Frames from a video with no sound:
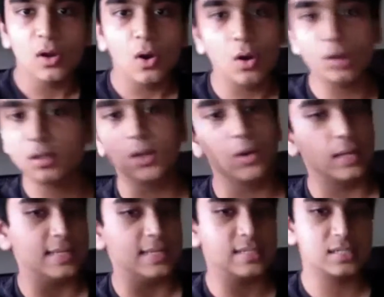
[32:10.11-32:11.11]
or the note
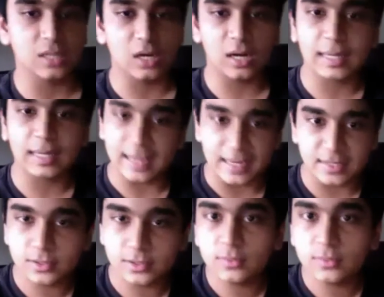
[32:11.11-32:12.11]
he's slurring
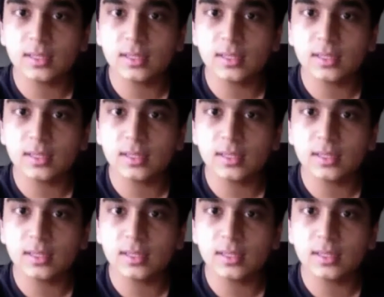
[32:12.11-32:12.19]
into